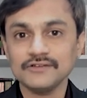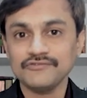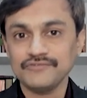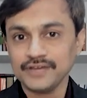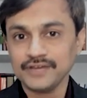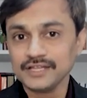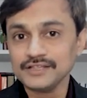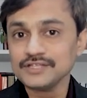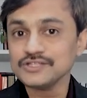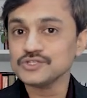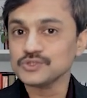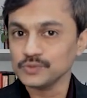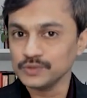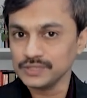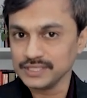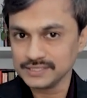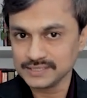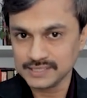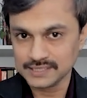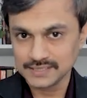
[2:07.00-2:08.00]
the way this
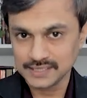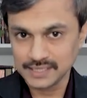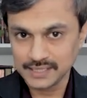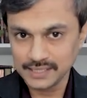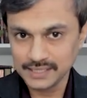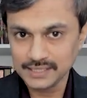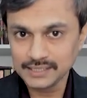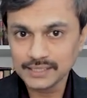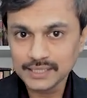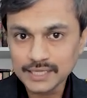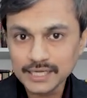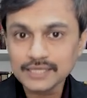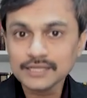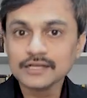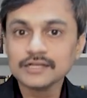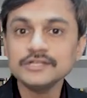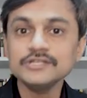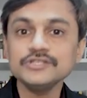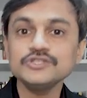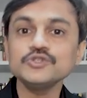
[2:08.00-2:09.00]
tool is designed, it
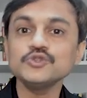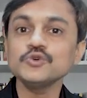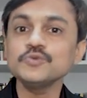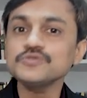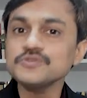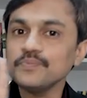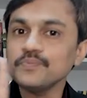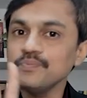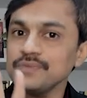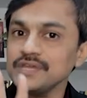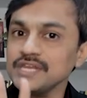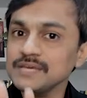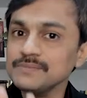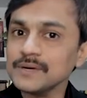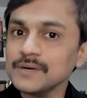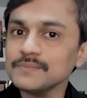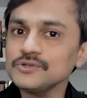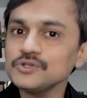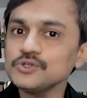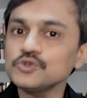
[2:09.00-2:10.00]
consumes
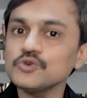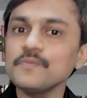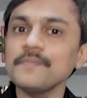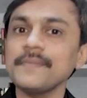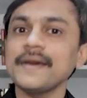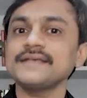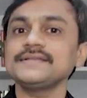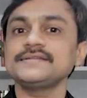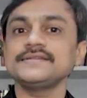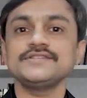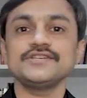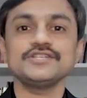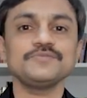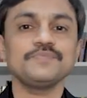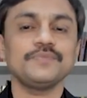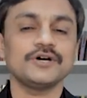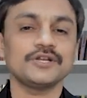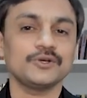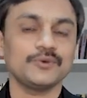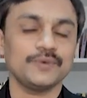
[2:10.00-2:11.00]
minimum 2 messages
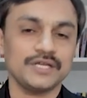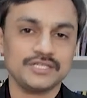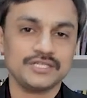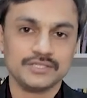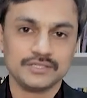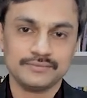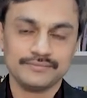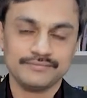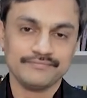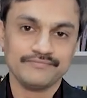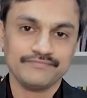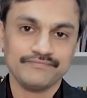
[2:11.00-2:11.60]
per question.